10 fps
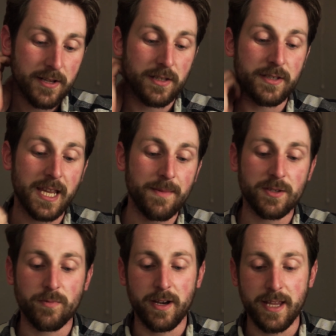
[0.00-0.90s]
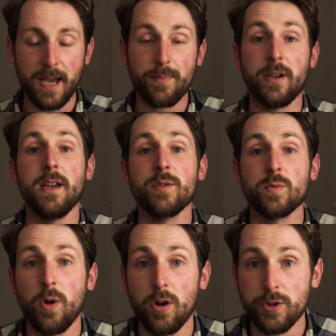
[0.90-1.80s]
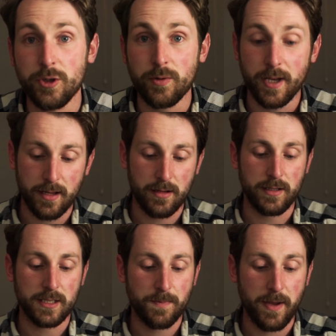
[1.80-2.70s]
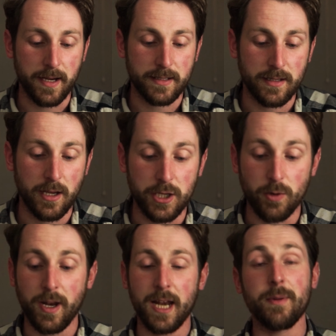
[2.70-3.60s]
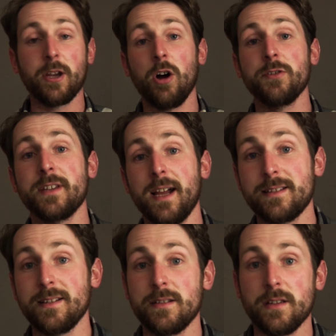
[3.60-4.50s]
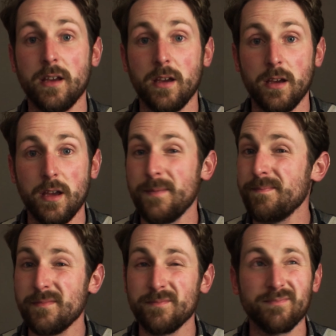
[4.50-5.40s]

So the scheme isn't ready yet, but here is what you can expect. You'll likely be contacted in